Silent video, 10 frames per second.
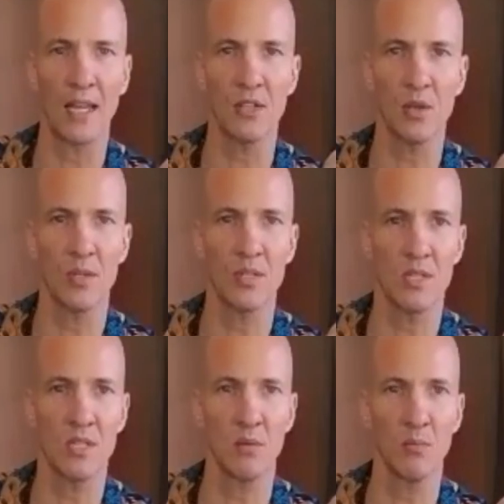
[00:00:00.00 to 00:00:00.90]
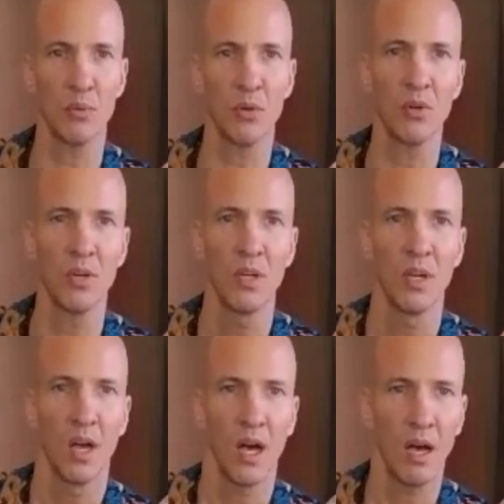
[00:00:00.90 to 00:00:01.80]
So it's a symbol
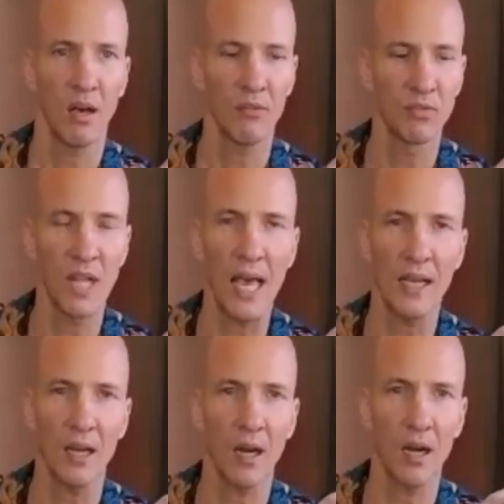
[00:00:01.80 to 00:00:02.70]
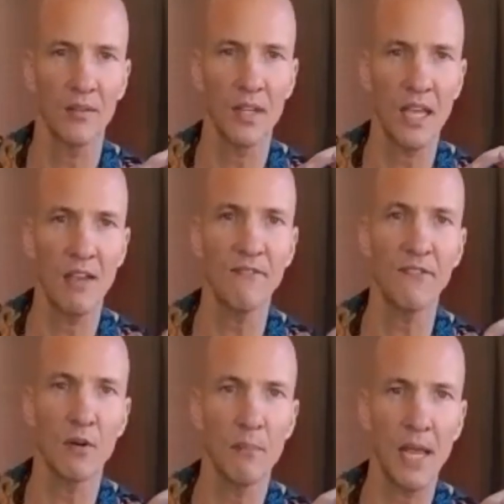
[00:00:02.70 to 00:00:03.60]
of like the
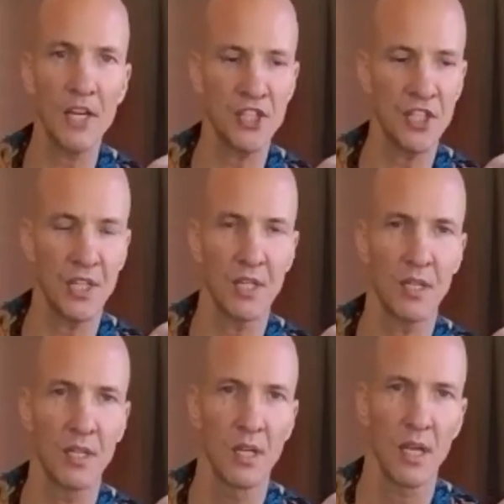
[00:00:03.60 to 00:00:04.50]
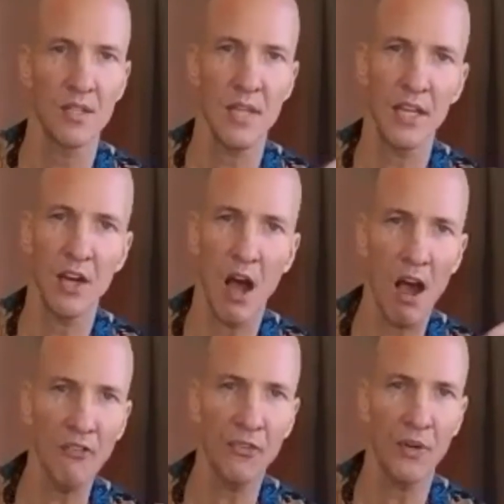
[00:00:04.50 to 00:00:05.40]
information. It's like an
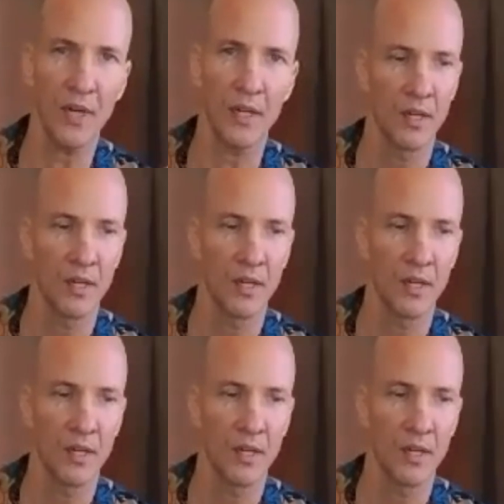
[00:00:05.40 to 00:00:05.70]
offering.